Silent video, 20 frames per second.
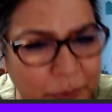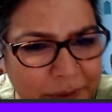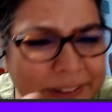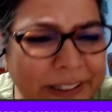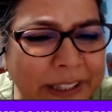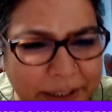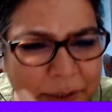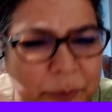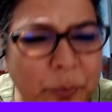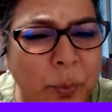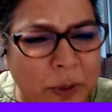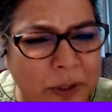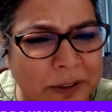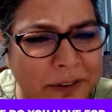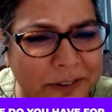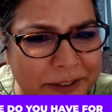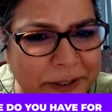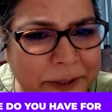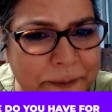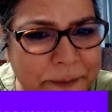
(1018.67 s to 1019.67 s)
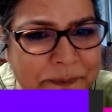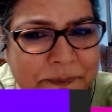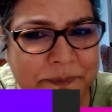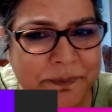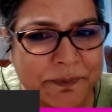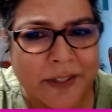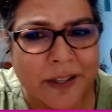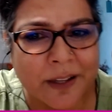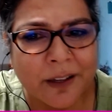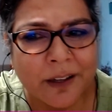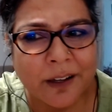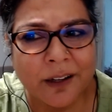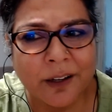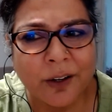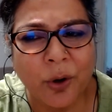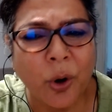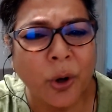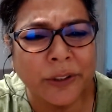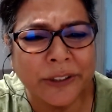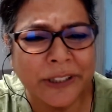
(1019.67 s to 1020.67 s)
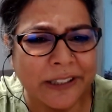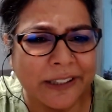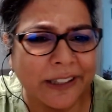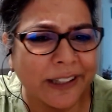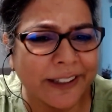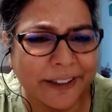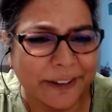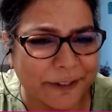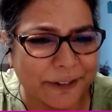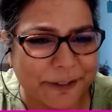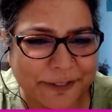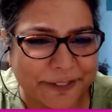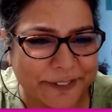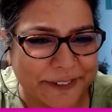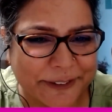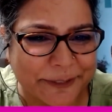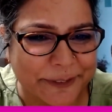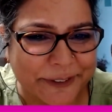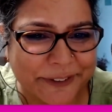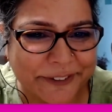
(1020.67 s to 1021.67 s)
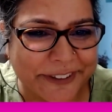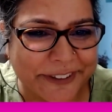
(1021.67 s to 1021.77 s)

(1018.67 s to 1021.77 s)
like at work, or in life even,